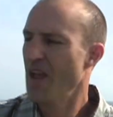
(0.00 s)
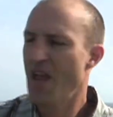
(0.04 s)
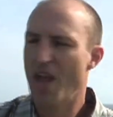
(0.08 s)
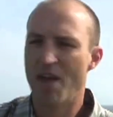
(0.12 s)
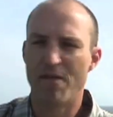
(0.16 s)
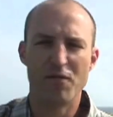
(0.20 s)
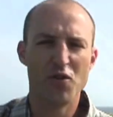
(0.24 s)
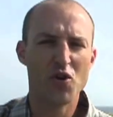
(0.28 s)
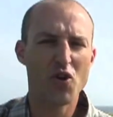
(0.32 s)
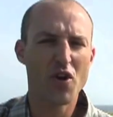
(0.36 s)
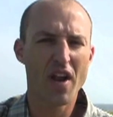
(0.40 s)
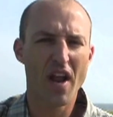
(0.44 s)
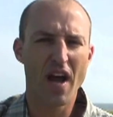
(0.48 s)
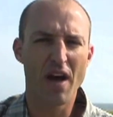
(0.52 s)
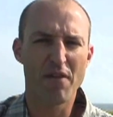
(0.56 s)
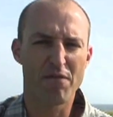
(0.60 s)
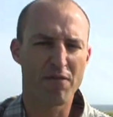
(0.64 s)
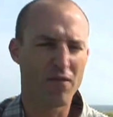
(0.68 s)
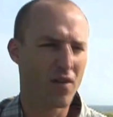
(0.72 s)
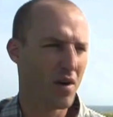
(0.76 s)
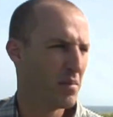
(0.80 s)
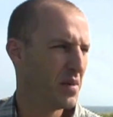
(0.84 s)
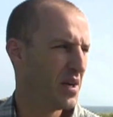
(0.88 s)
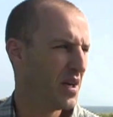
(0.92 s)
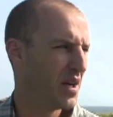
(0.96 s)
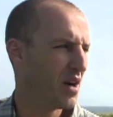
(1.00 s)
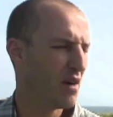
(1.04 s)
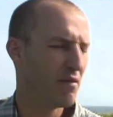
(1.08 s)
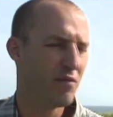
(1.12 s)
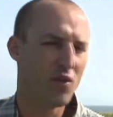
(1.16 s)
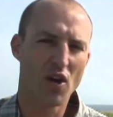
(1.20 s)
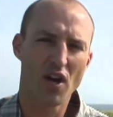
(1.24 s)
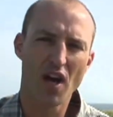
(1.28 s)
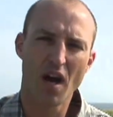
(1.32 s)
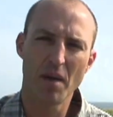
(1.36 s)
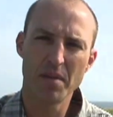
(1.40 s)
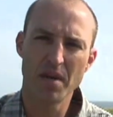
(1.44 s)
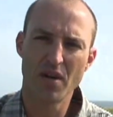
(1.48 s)
If you're not from here, if
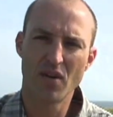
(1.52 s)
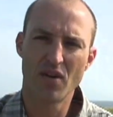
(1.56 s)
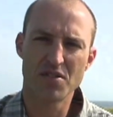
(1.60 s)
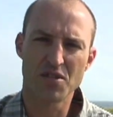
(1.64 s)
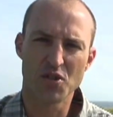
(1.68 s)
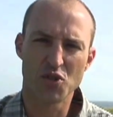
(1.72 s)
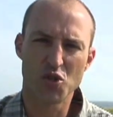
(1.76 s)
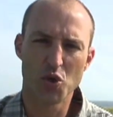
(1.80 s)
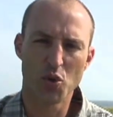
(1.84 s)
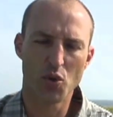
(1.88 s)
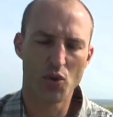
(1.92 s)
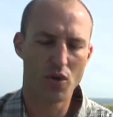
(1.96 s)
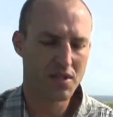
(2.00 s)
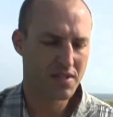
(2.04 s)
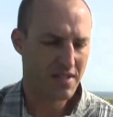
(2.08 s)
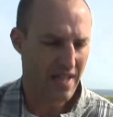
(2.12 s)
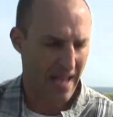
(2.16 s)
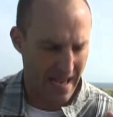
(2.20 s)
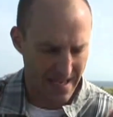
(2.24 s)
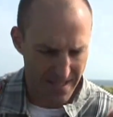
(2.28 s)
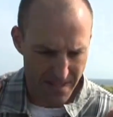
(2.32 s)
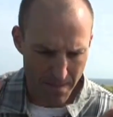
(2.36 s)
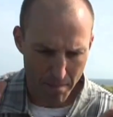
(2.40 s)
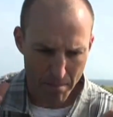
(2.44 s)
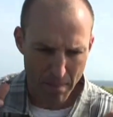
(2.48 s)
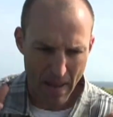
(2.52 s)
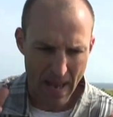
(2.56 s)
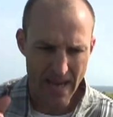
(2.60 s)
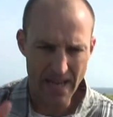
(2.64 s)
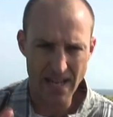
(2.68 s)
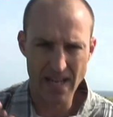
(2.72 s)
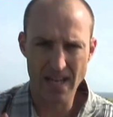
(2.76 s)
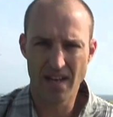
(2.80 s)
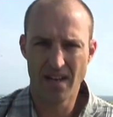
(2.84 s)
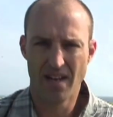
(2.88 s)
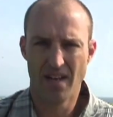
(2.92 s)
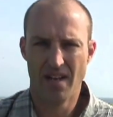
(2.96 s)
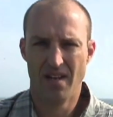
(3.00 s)
you come here as a tourist, as a
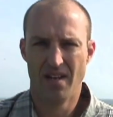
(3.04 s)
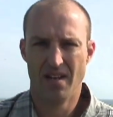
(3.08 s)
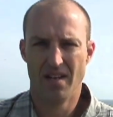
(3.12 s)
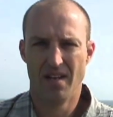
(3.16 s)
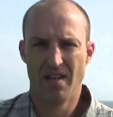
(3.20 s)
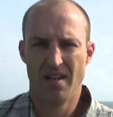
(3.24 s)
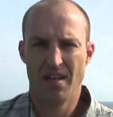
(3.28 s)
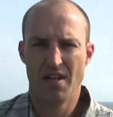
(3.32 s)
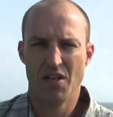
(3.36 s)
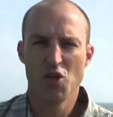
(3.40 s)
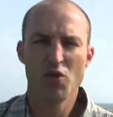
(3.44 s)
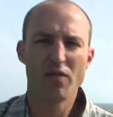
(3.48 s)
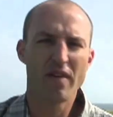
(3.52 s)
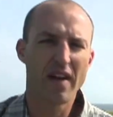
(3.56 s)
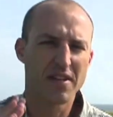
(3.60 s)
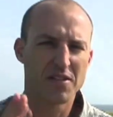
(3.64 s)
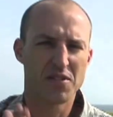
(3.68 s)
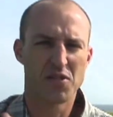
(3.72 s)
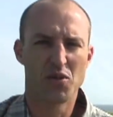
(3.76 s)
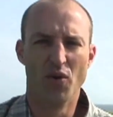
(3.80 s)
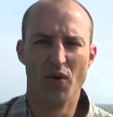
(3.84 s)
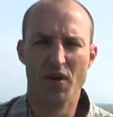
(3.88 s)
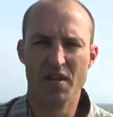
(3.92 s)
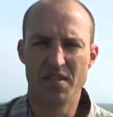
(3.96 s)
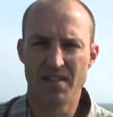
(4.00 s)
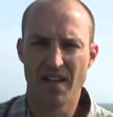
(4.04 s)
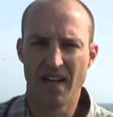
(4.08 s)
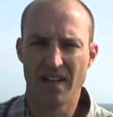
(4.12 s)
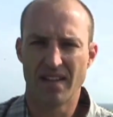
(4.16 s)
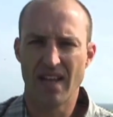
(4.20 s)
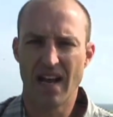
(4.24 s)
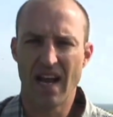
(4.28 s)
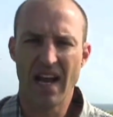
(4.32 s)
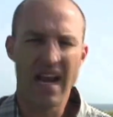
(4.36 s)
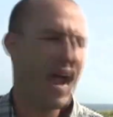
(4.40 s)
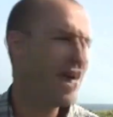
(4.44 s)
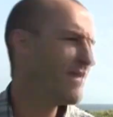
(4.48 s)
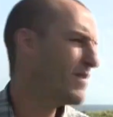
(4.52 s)
Benny, you got stories like
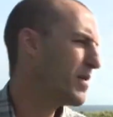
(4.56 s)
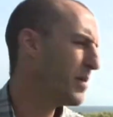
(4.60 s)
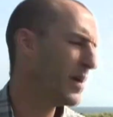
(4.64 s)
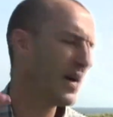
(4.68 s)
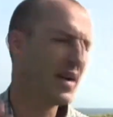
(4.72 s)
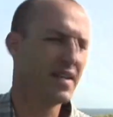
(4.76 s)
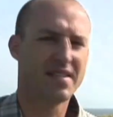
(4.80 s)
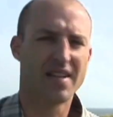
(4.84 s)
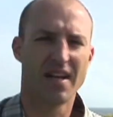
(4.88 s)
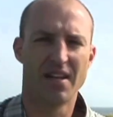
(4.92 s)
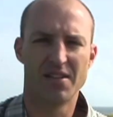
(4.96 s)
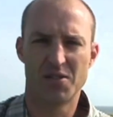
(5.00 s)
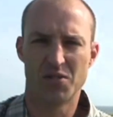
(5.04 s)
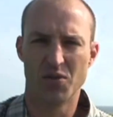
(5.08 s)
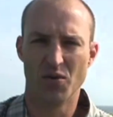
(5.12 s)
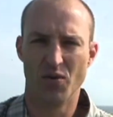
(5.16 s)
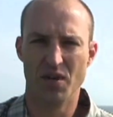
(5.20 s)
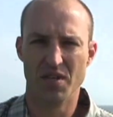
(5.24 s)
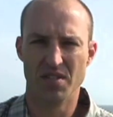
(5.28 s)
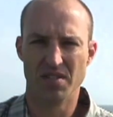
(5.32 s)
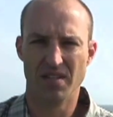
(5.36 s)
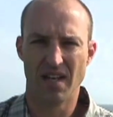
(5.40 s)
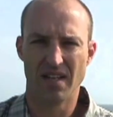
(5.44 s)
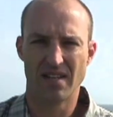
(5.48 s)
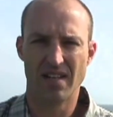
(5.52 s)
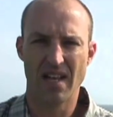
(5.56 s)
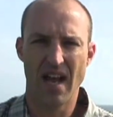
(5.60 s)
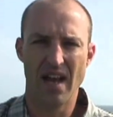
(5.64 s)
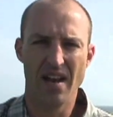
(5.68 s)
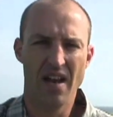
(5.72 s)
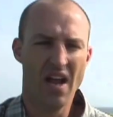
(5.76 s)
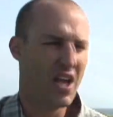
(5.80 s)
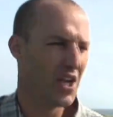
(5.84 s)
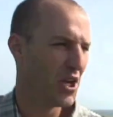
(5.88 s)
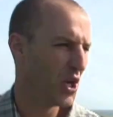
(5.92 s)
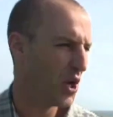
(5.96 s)
that. Everybody's got stories like that.